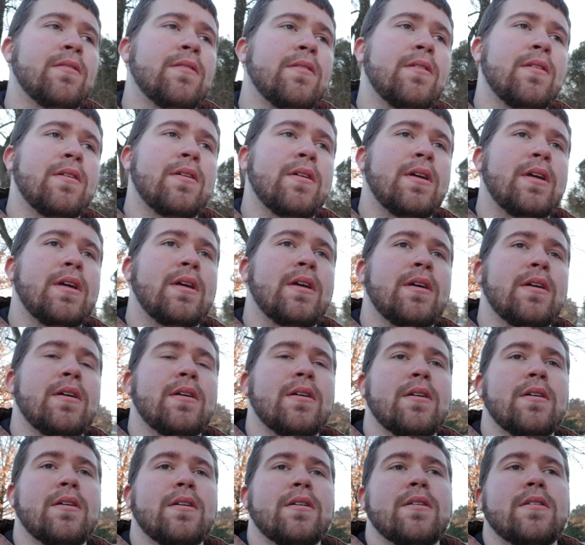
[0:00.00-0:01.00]
I'll
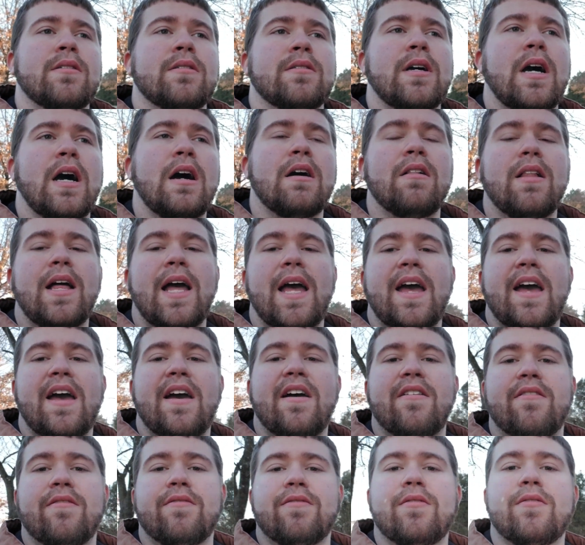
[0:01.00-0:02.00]
have, whenever I
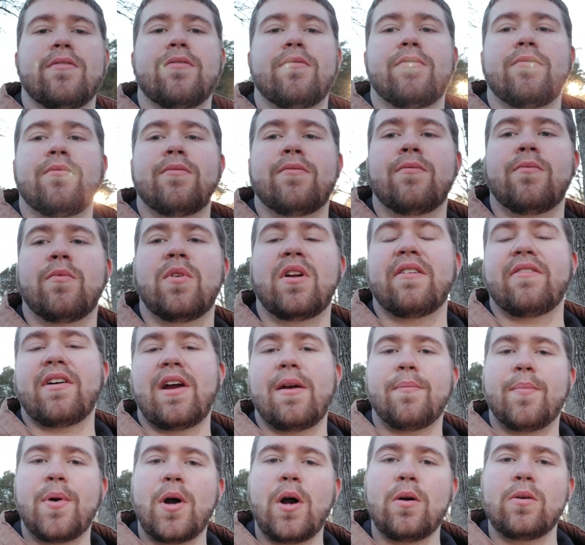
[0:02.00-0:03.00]
post on
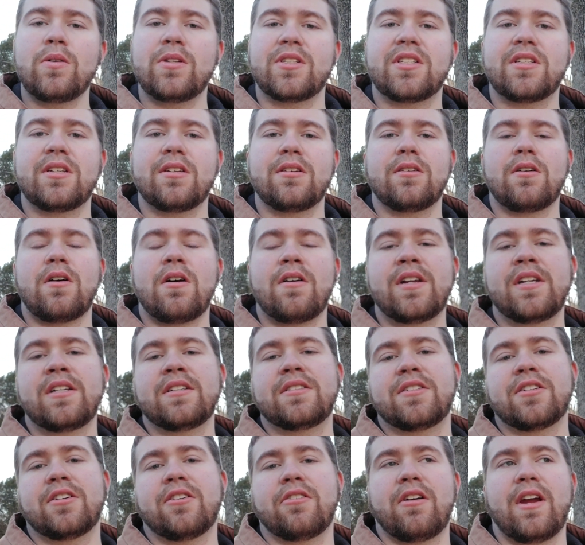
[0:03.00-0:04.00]
Instagram
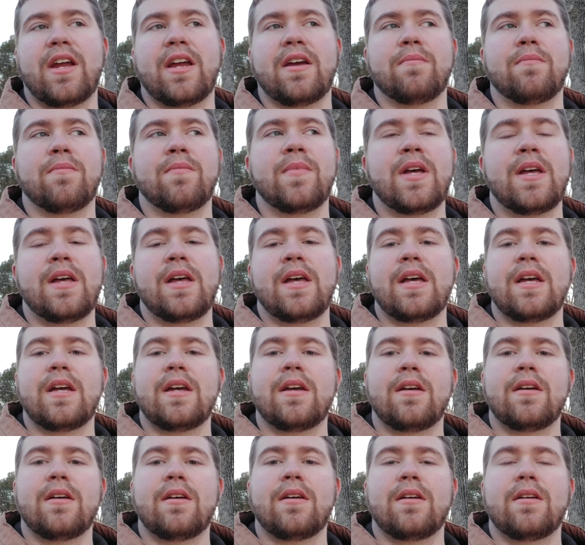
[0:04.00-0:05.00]
next
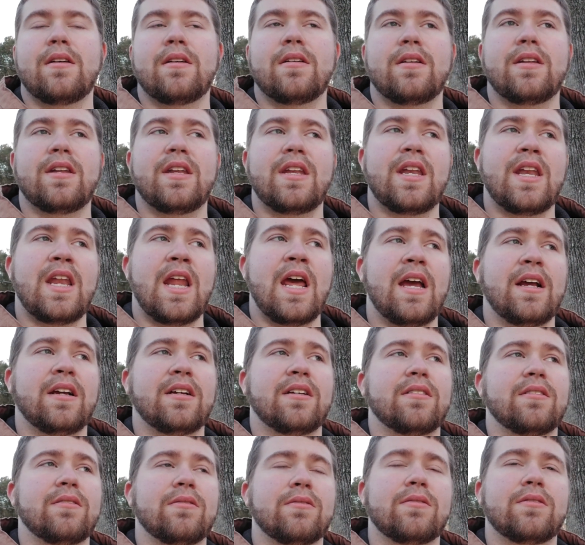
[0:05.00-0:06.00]
week for
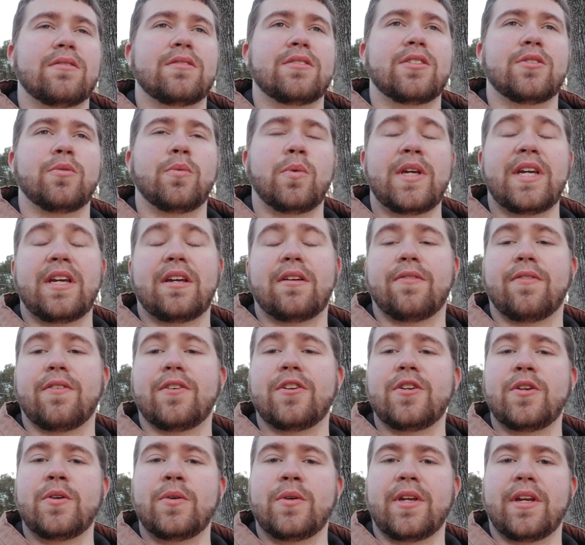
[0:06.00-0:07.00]
New Year's,
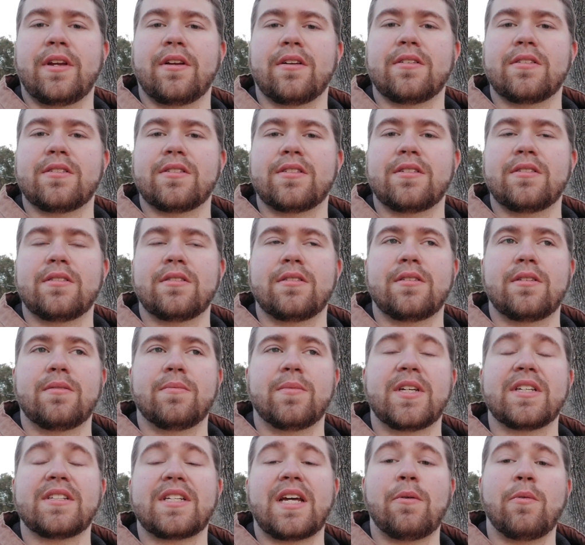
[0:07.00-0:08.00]
because I will have a new video
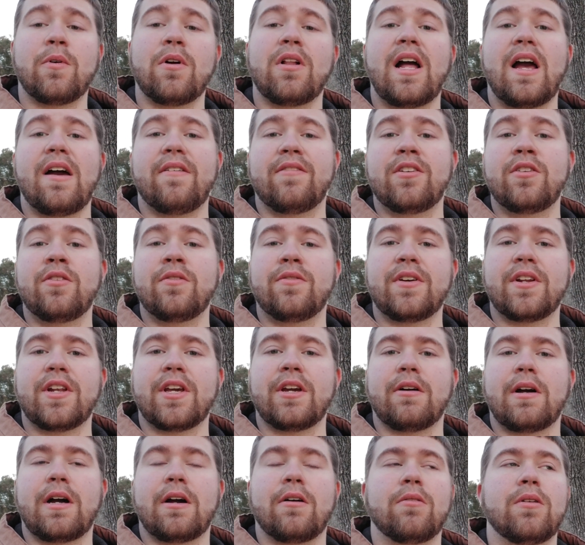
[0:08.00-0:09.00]
out, I will
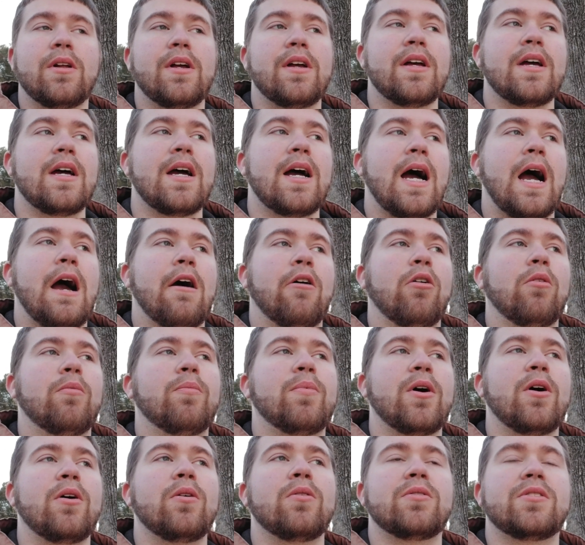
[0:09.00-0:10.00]
post either
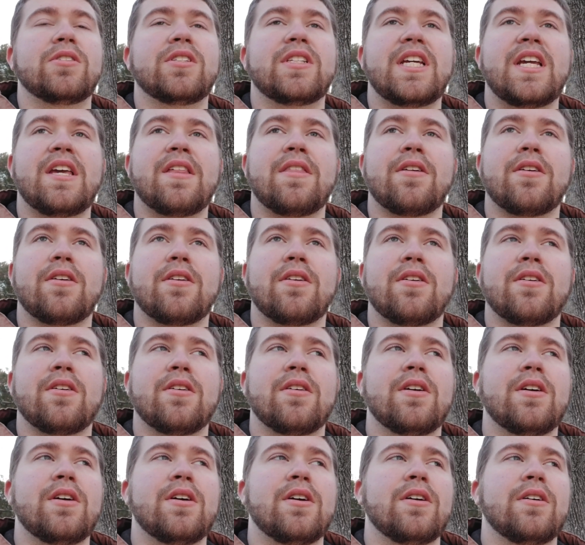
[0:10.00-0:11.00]
New Year's
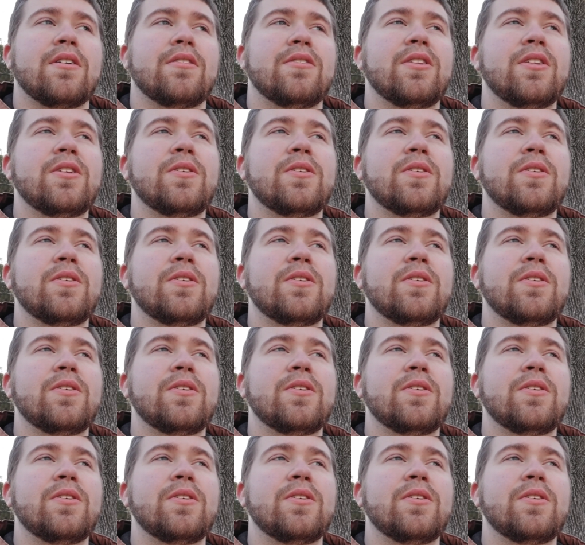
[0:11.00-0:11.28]
Eve.